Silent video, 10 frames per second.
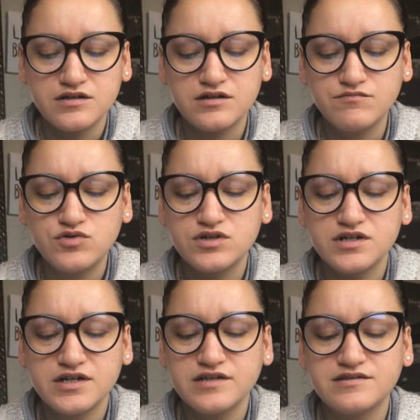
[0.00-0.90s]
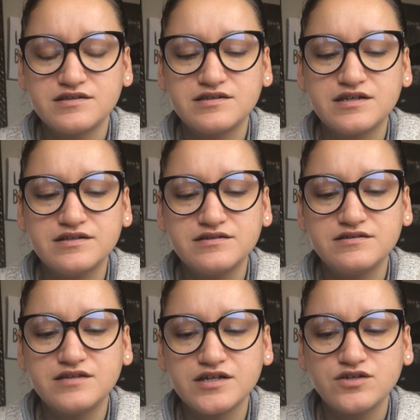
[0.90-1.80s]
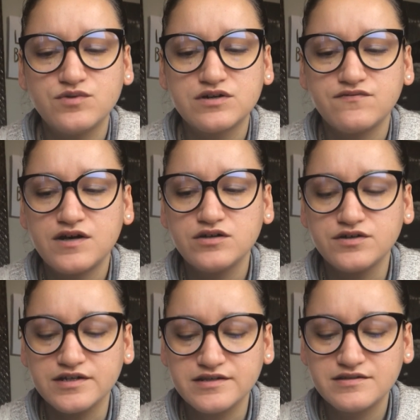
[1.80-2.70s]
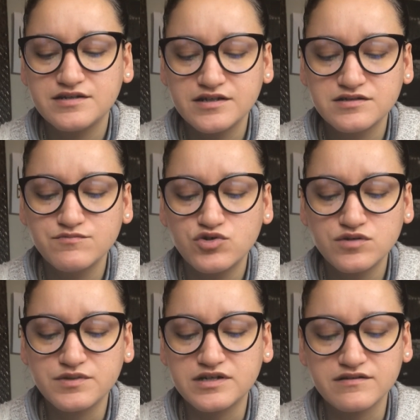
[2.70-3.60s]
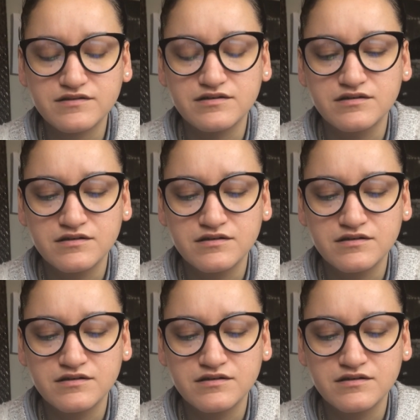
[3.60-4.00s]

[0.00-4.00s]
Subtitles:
a more like you want to follow your instincts more, because